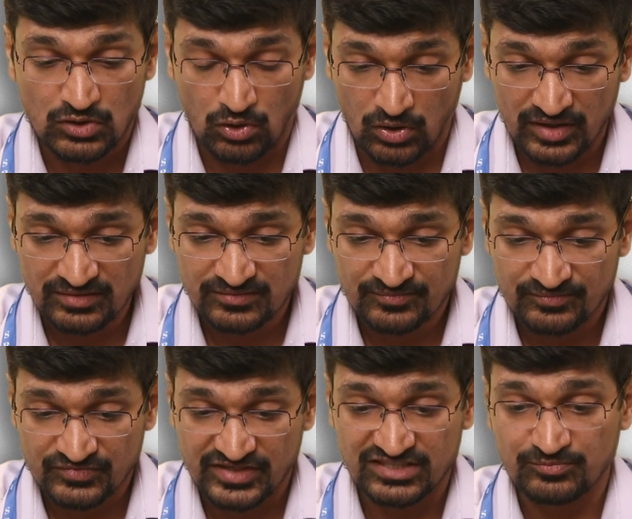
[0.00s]
or
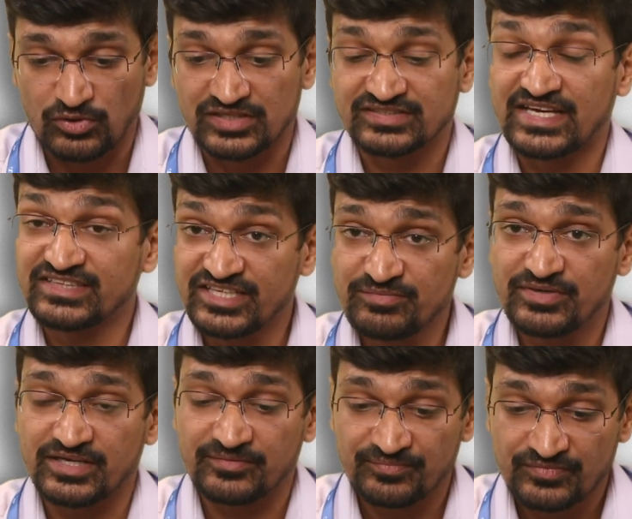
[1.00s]
there is
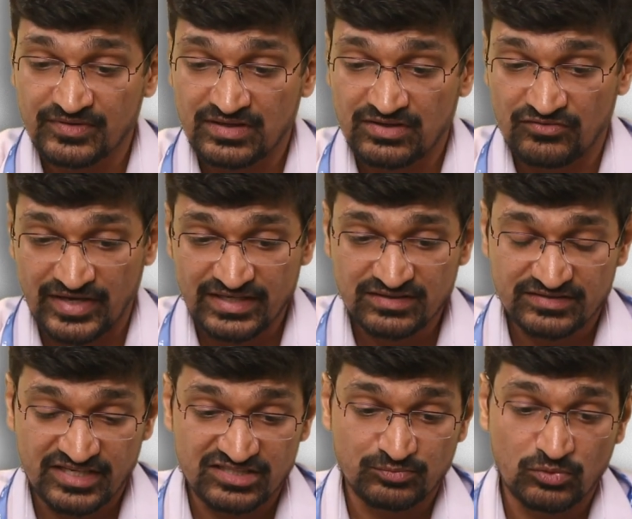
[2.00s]
polycythemia when
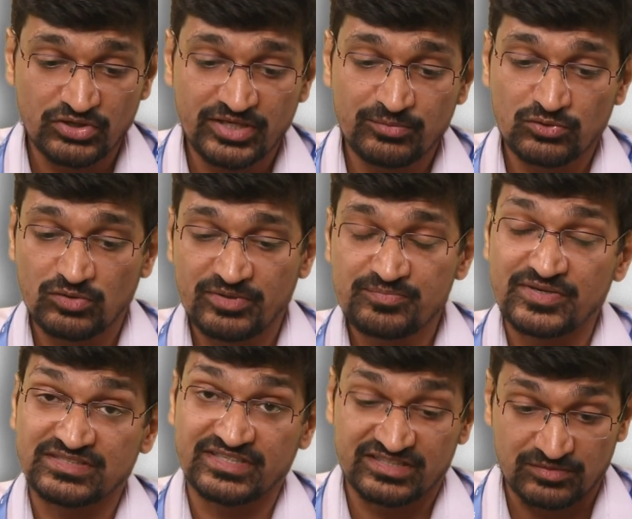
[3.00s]
there is more hemoglobin
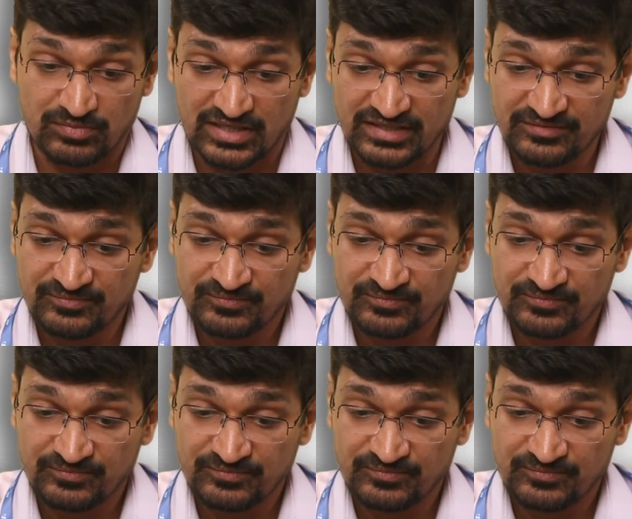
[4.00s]
present in the blood,